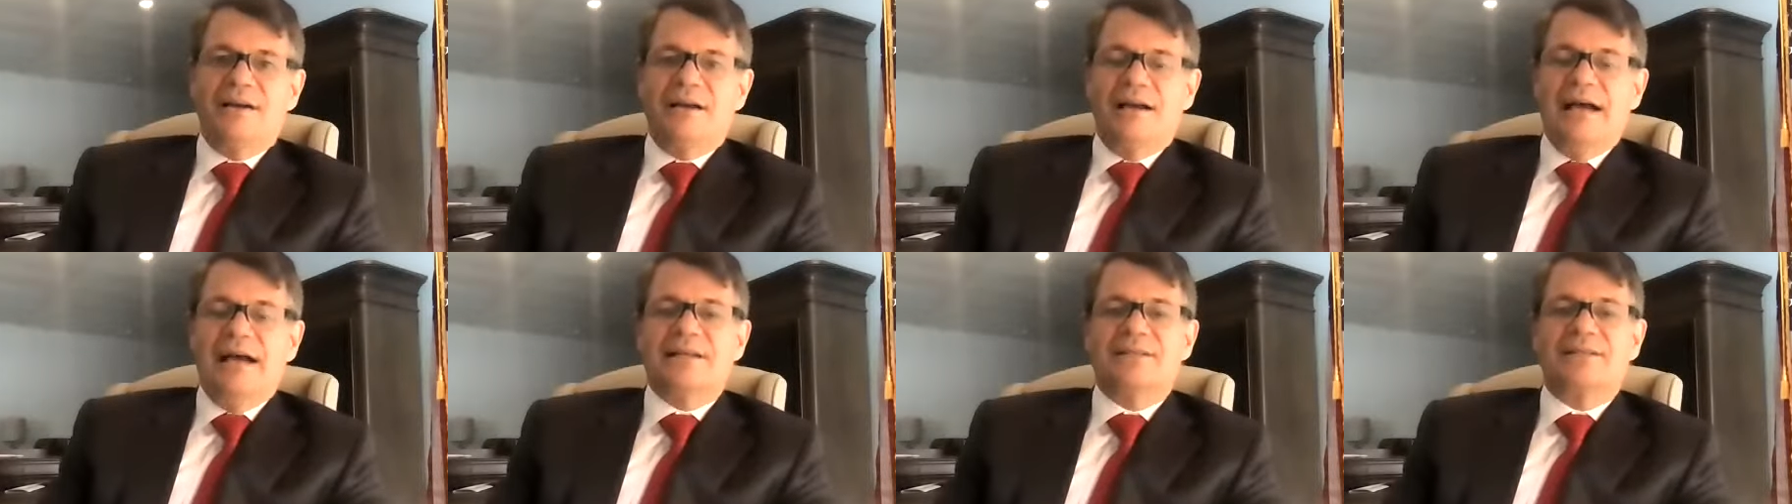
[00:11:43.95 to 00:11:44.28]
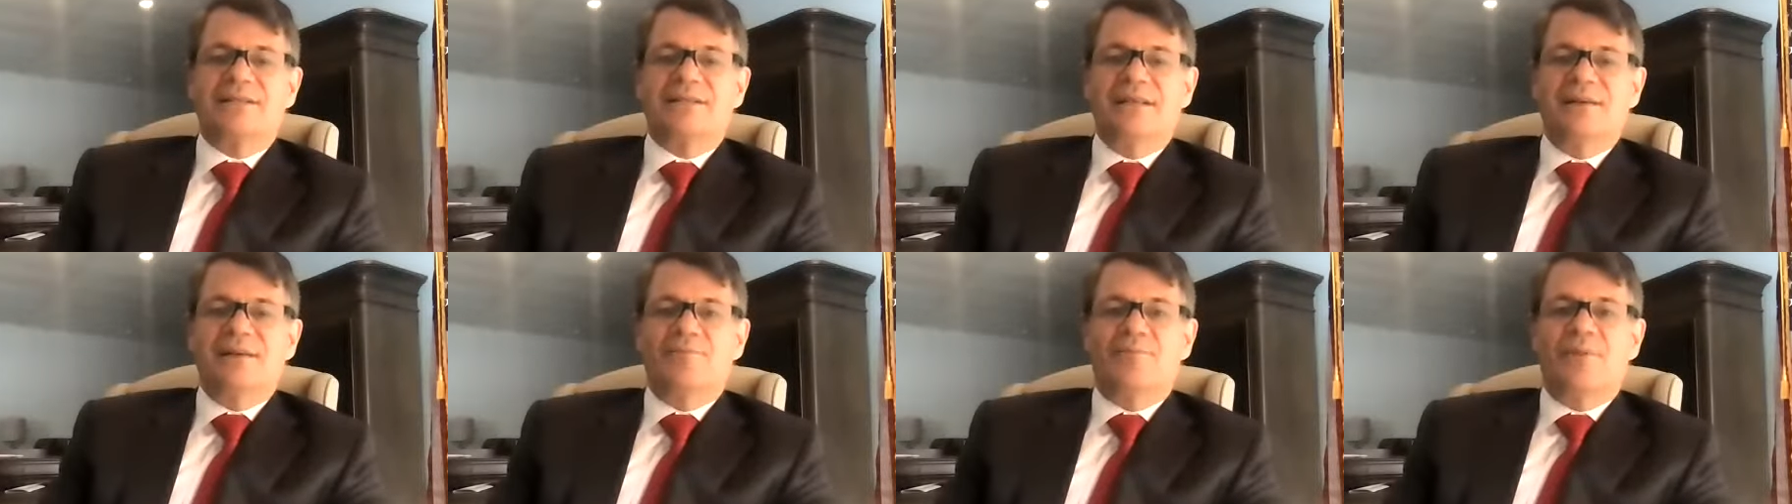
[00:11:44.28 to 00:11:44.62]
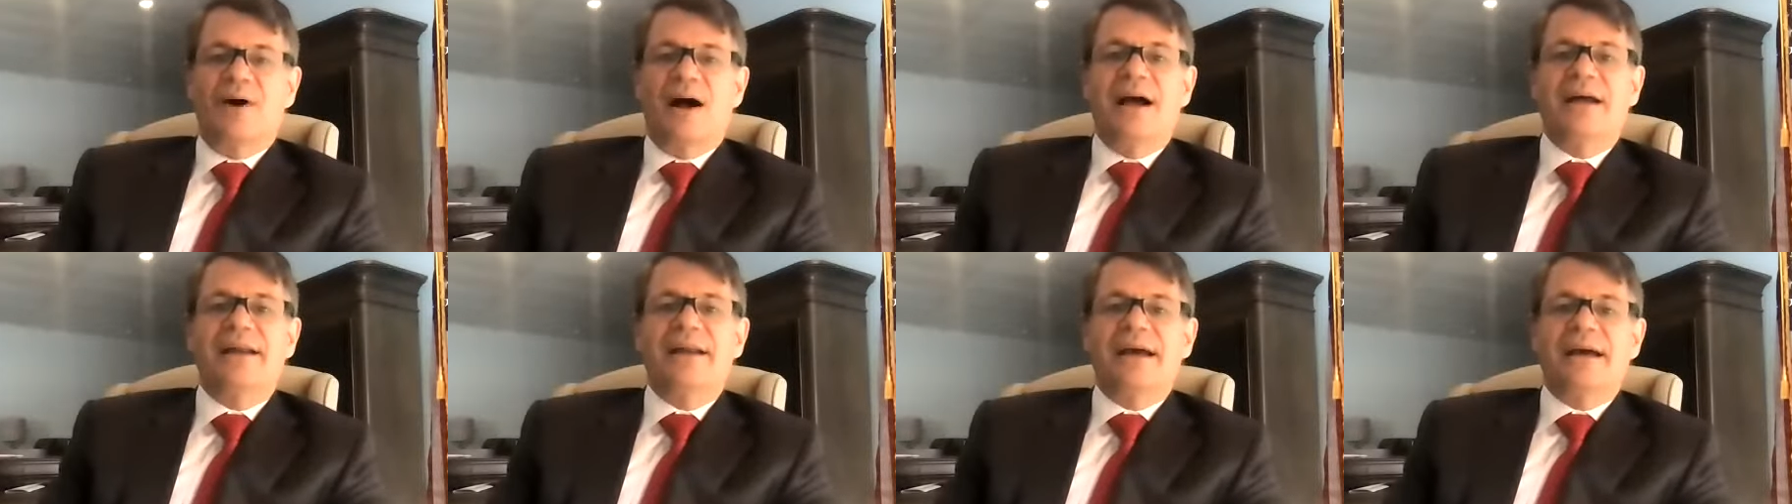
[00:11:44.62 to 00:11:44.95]
as the
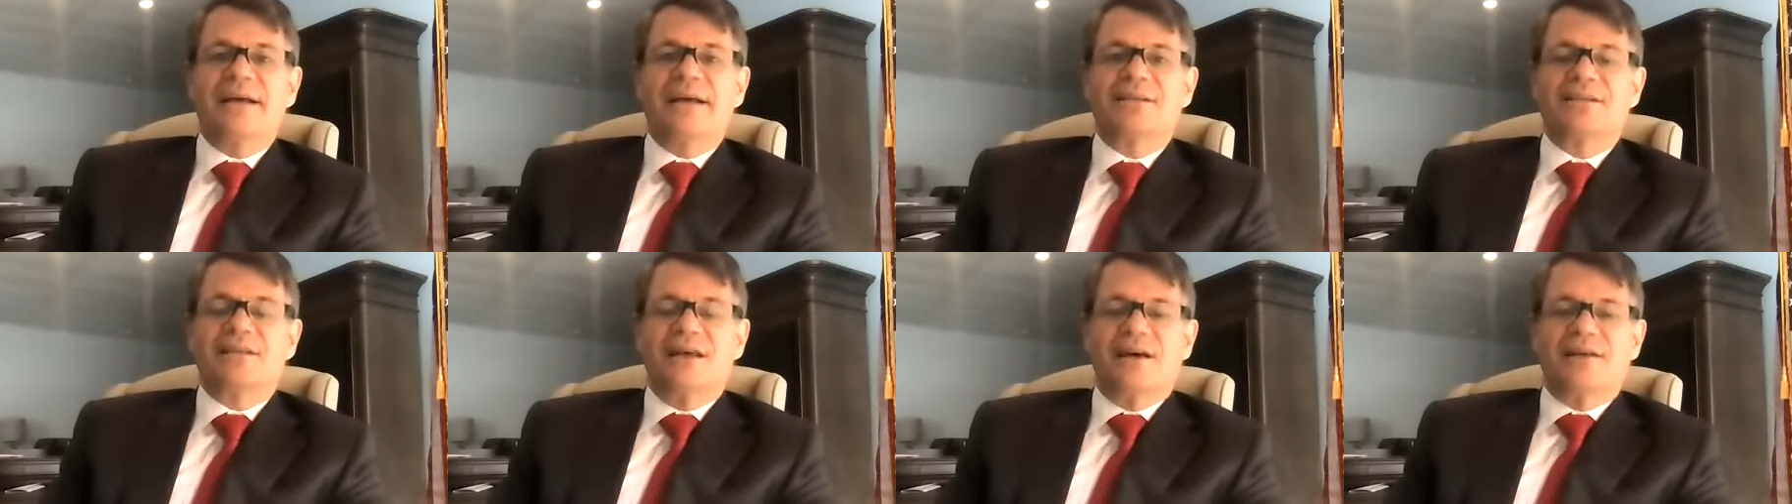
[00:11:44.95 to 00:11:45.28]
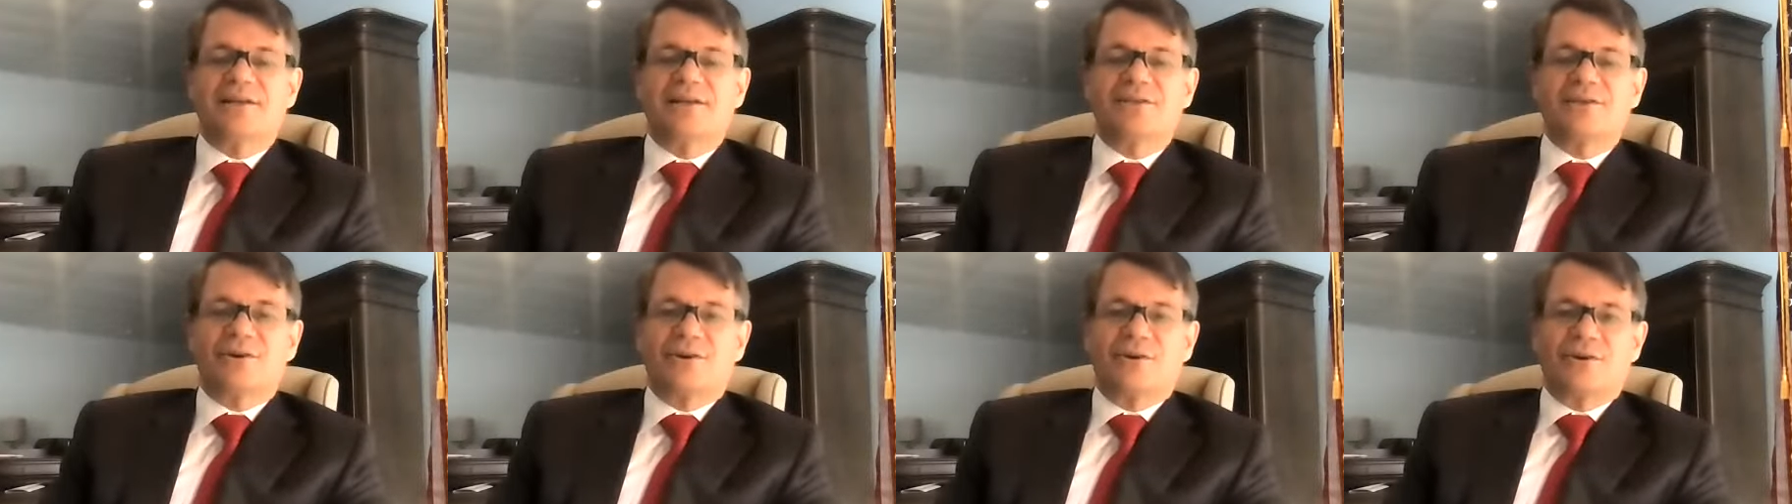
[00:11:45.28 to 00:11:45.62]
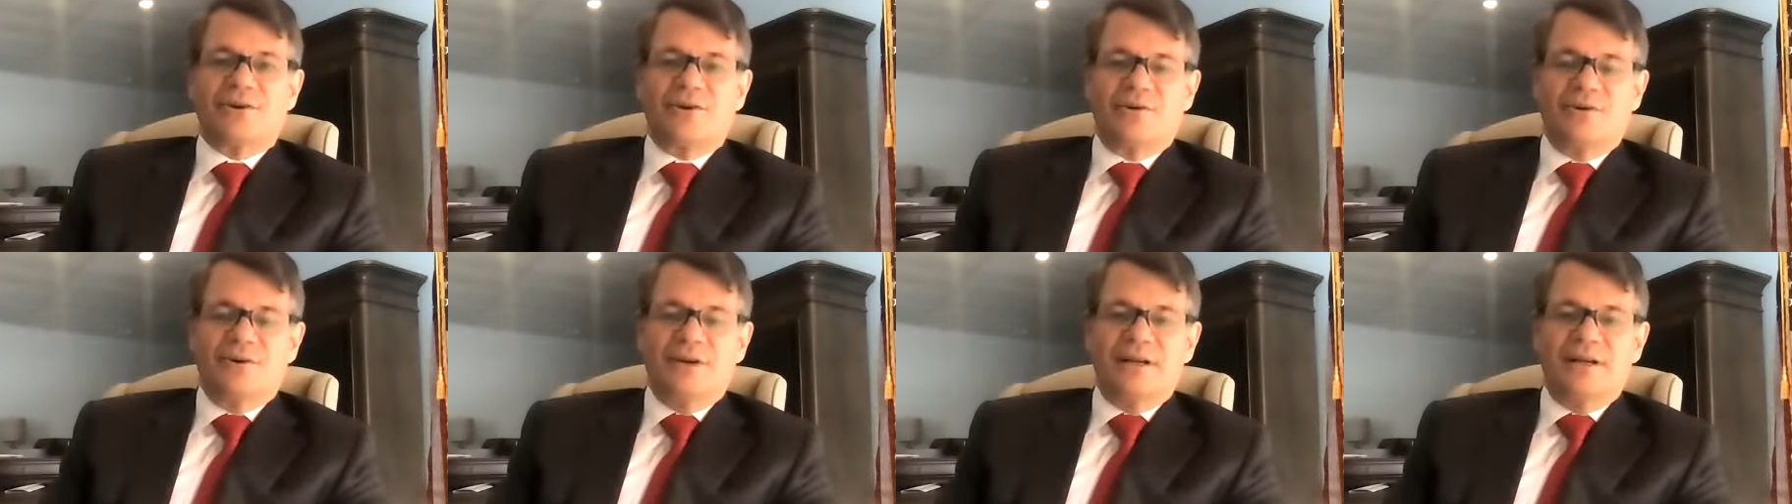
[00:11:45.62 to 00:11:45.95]
BinaX tests are
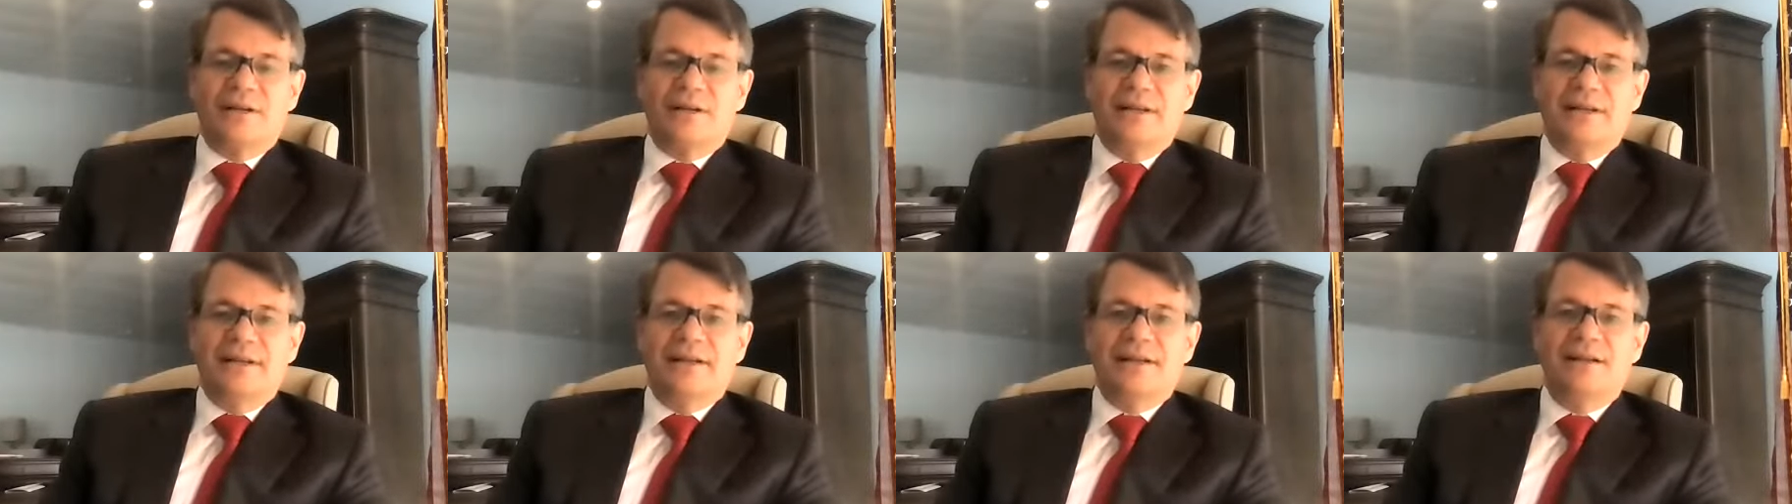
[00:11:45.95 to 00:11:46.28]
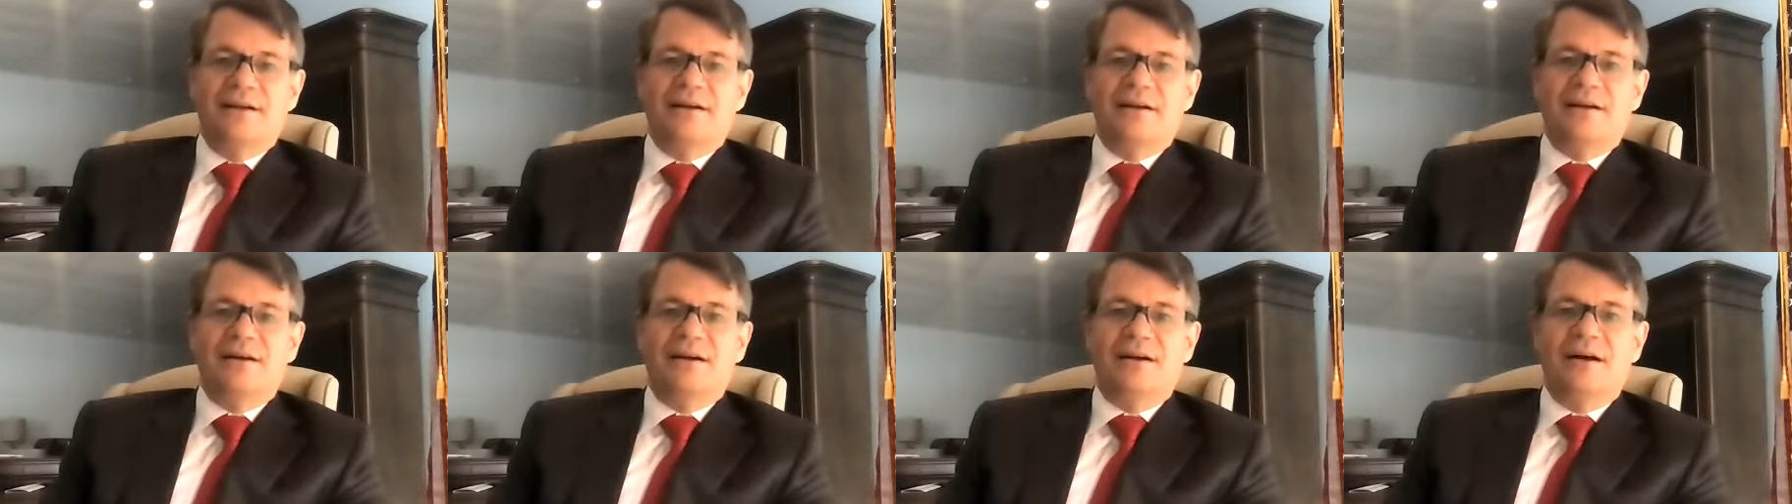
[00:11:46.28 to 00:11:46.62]
currently